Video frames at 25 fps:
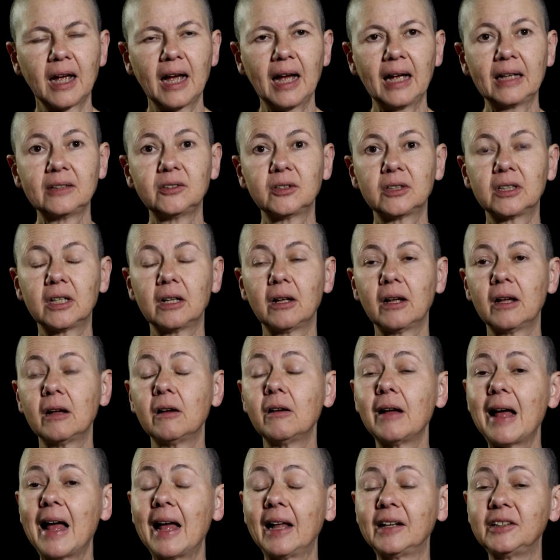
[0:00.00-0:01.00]

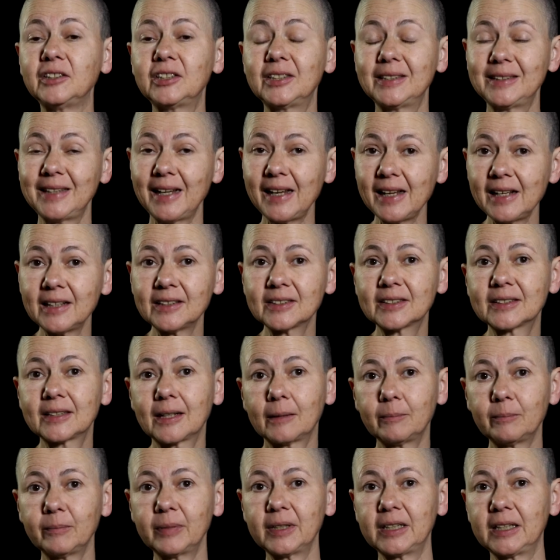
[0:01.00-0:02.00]
And seeing
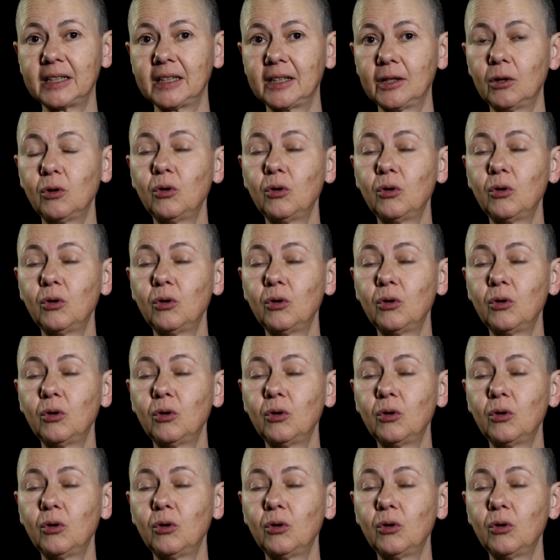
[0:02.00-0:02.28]
somebody